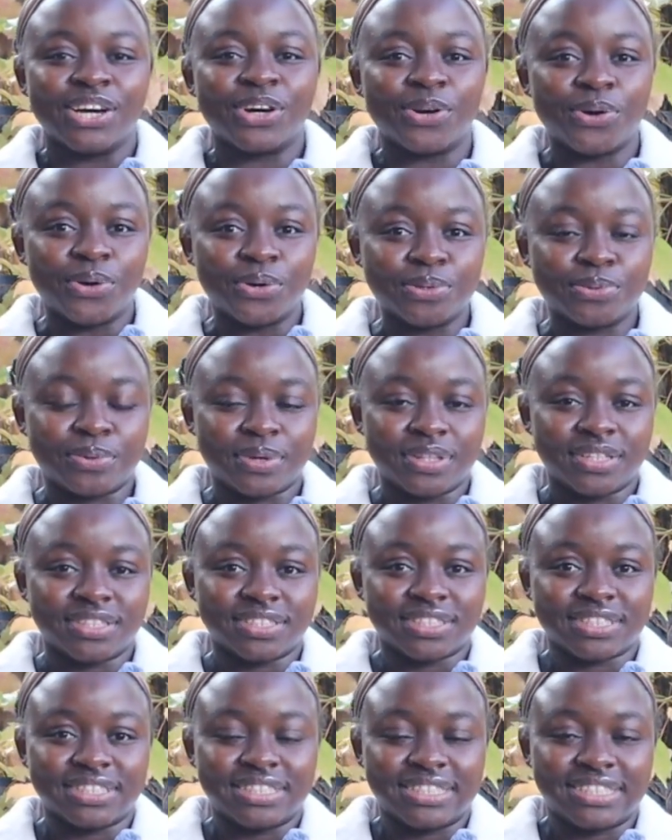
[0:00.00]
Cold weather
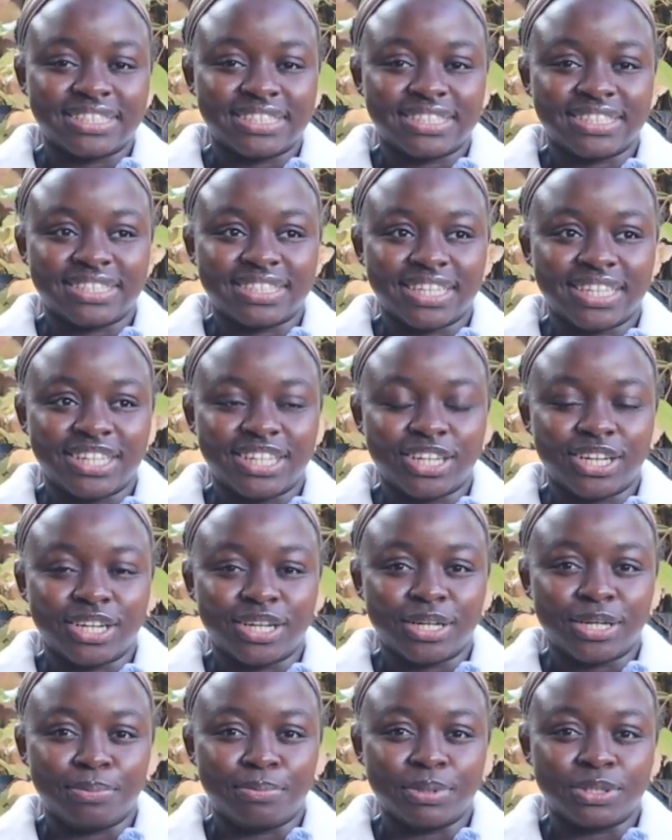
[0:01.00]
is
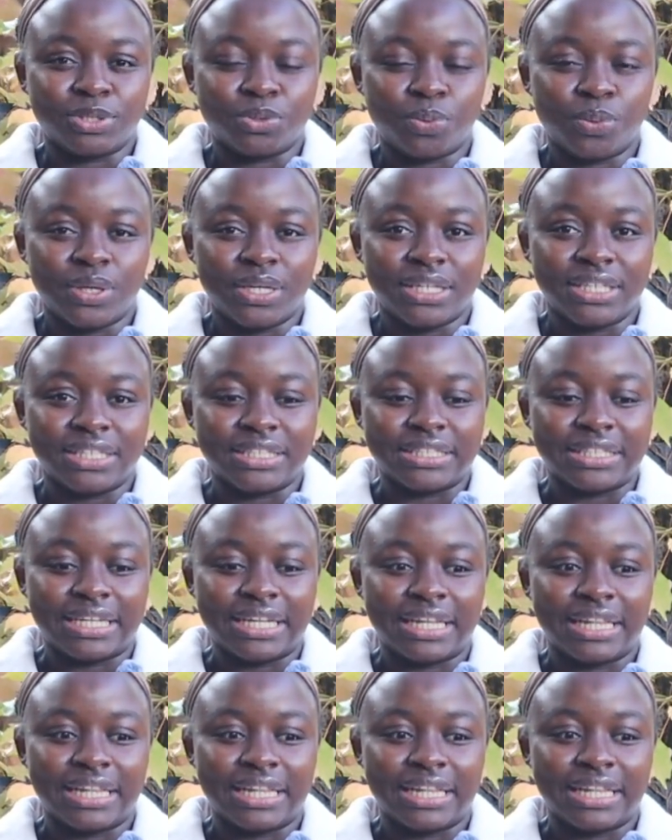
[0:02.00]
considered between